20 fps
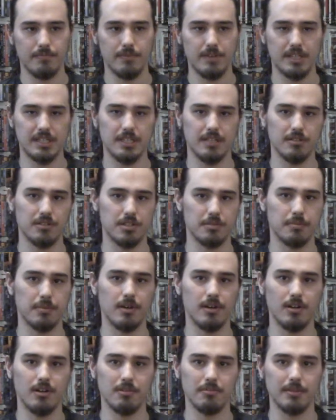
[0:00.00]
like I said, they're
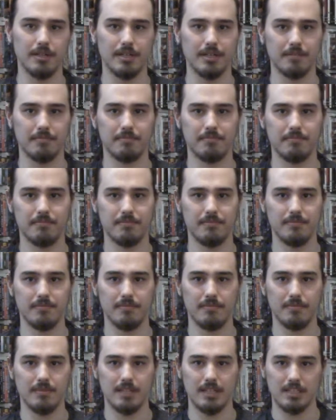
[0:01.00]
small, but
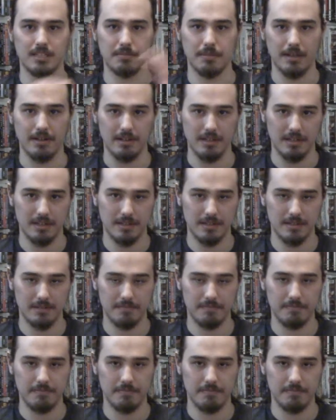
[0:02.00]
that's about it.